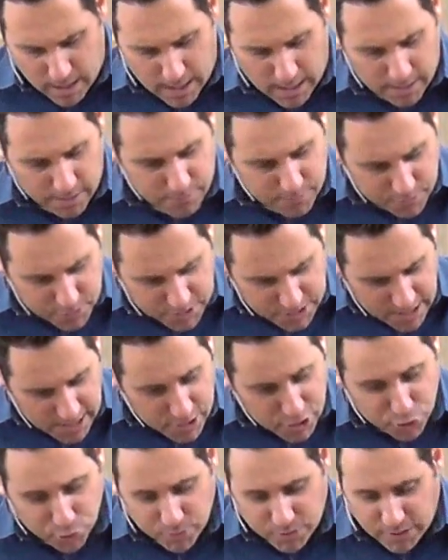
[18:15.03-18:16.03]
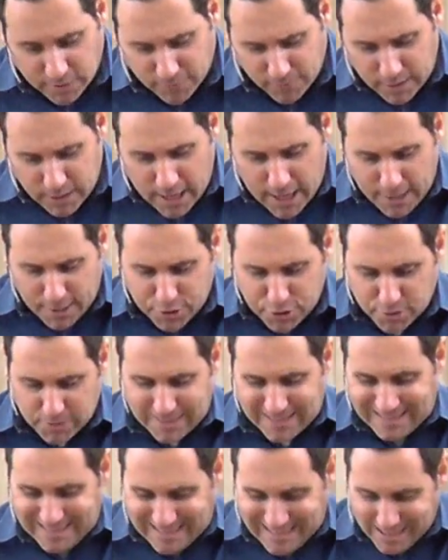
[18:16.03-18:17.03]
uh, their sexual
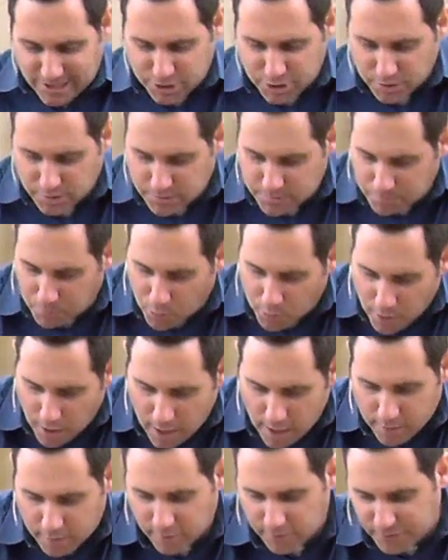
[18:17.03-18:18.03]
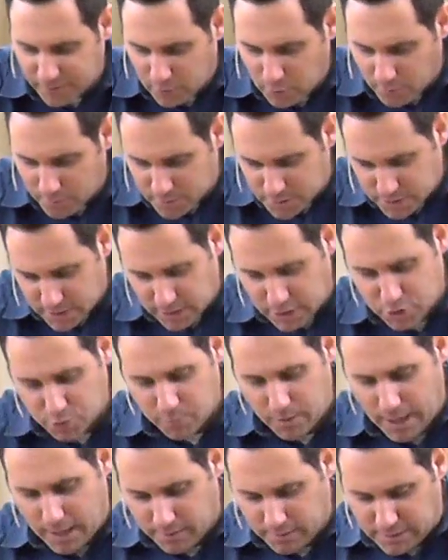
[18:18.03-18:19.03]
deviations, addictions, pornography,
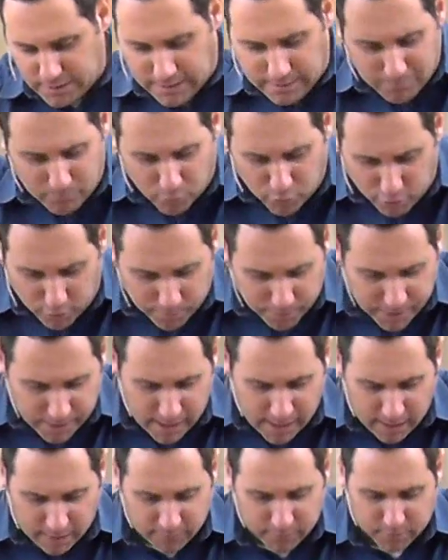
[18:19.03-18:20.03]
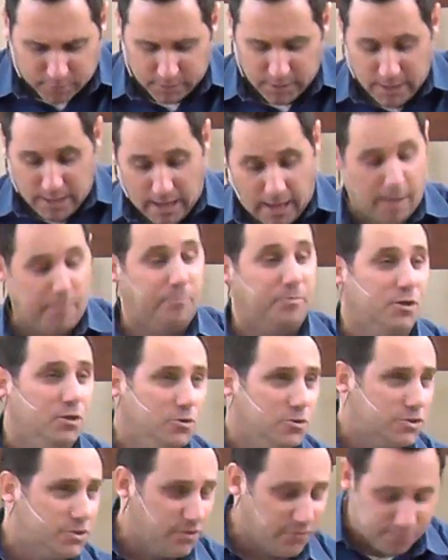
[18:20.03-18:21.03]
homosexuality, immoral behavior,
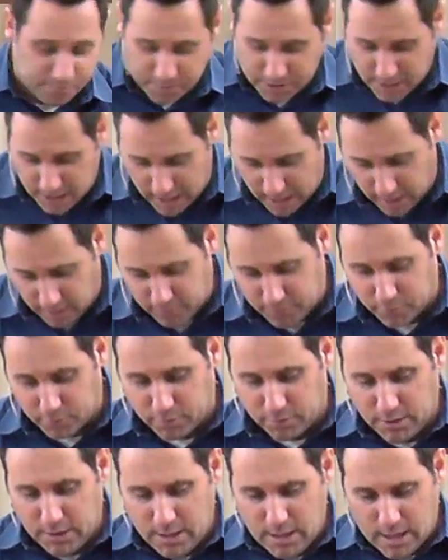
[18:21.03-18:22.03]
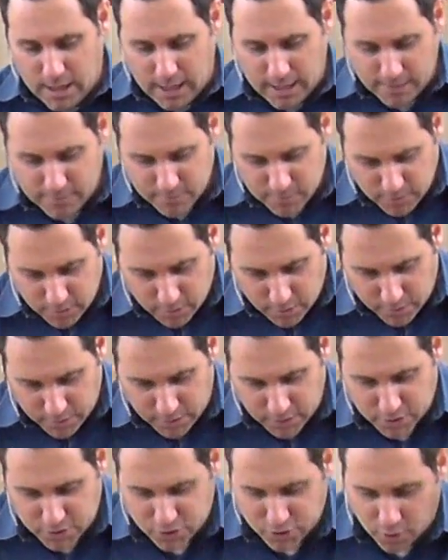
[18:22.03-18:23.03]
abusive behavior, uh, you know,
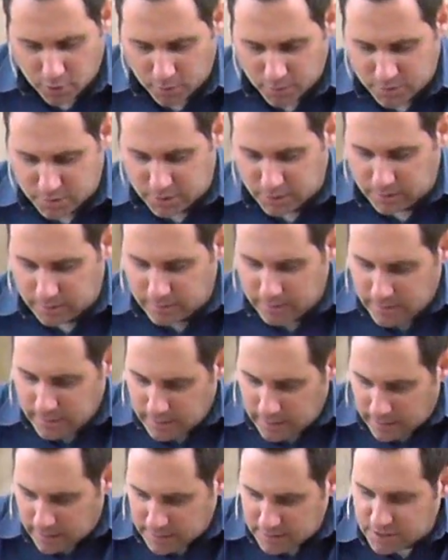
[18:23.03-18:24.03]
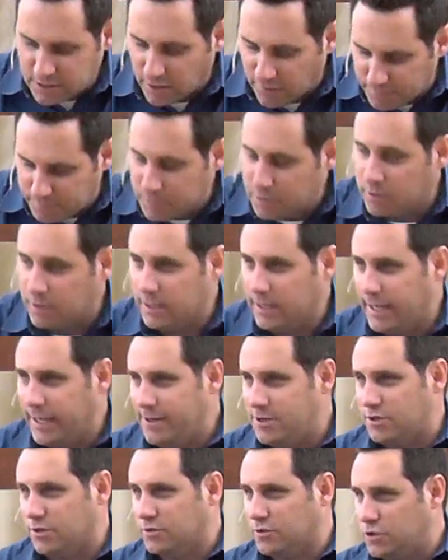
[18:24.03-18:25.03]
the assaults and uh, self
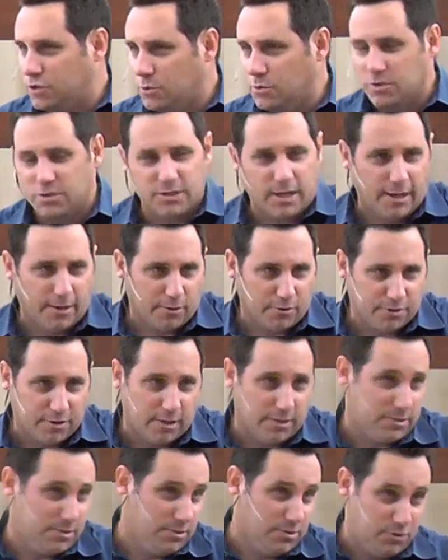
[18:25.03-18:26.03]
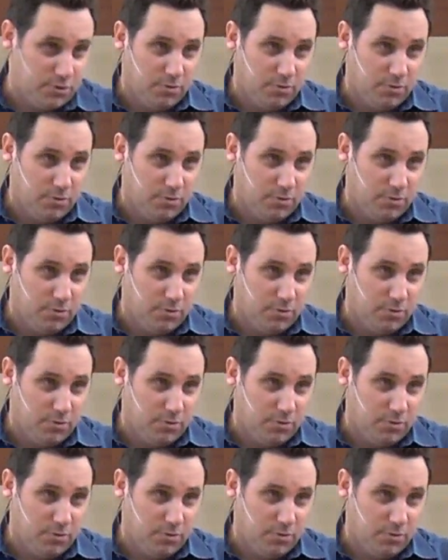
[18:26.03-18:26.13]
mutilation, suicidal thoughts. The